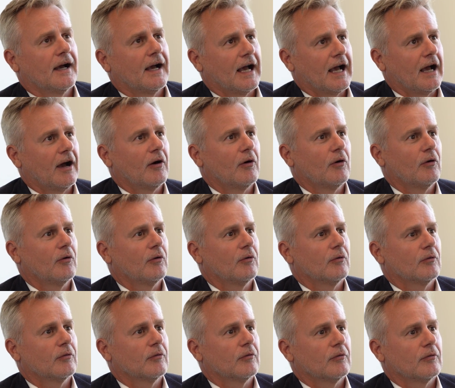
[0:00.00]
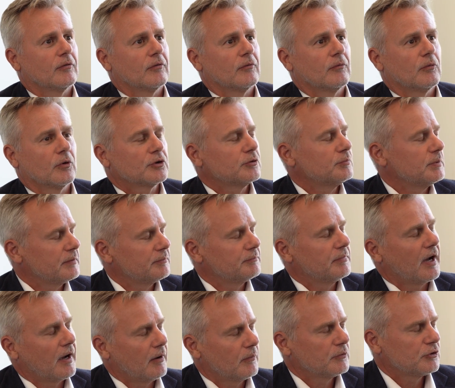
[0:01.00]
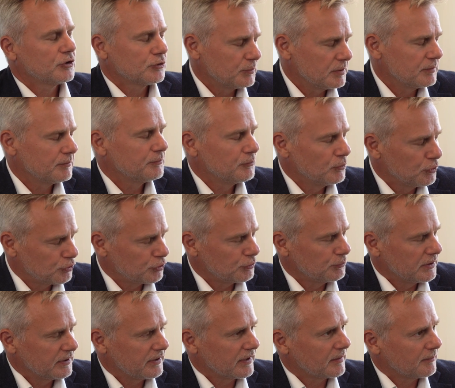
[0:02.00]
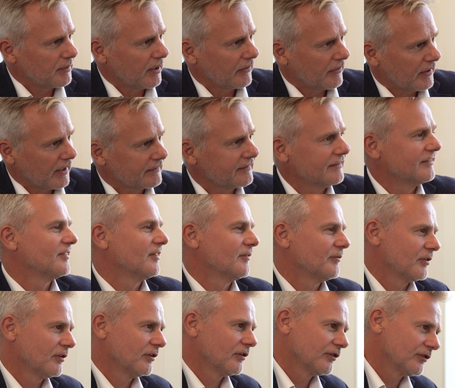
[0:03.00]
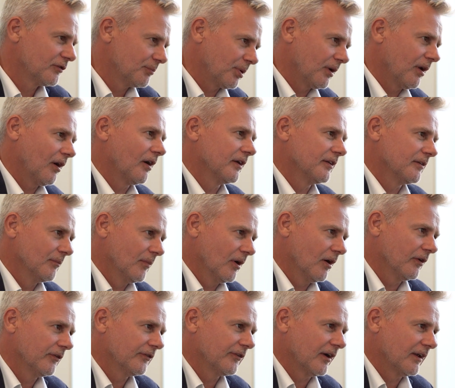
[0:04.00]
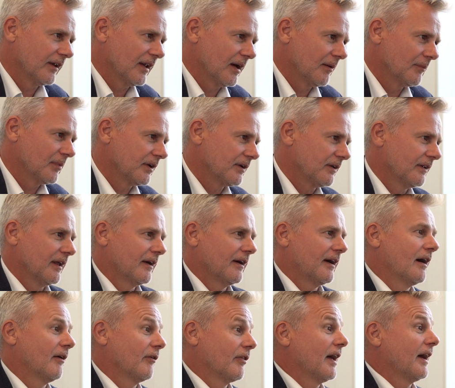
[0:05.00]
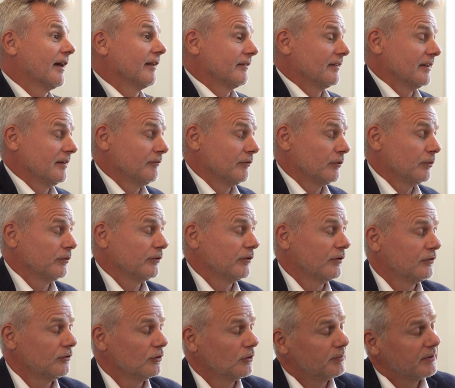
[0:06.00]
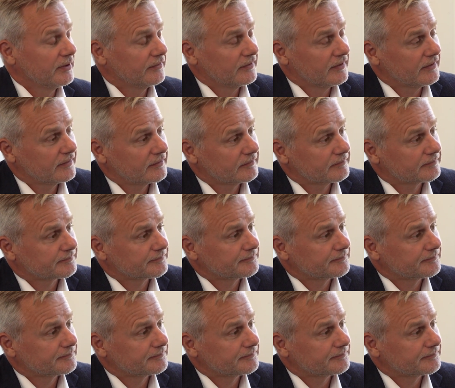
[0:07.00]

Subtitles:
How should we think about that in terms of the supply-demand dynamic and how that influences your business?